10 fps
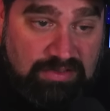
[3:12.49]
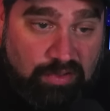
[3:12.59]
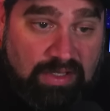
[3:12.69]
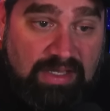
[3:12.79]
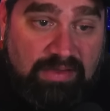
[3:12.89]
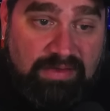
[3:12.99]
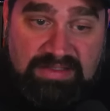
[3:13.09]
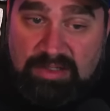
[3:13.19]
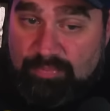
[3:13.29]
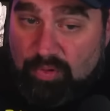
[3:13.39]
So
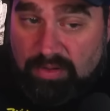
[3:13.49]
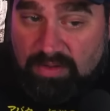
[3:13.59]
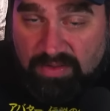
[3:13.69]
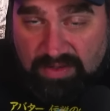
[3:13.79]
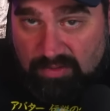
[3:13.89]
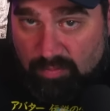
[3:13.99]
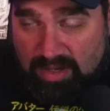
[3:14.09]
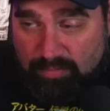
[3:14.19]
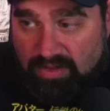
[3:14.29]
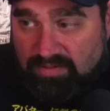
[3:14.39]
it's an important thing to
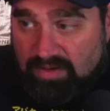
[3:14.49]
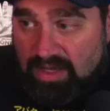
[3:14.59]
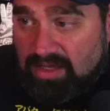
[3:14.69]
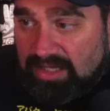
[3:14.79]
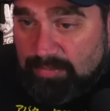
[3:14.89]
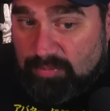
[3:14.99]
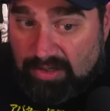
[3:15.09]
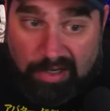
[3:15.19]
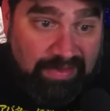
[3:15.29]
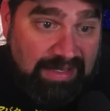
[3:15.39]
remember because a lot of people
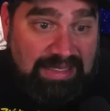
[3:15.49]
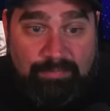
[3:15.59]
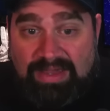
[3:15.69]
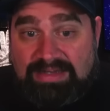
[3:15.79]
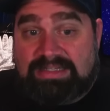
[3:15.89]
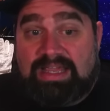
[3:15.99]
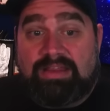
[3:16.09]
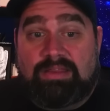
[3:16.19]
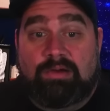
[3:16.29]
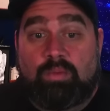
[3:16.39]
are like, are they going to get back together?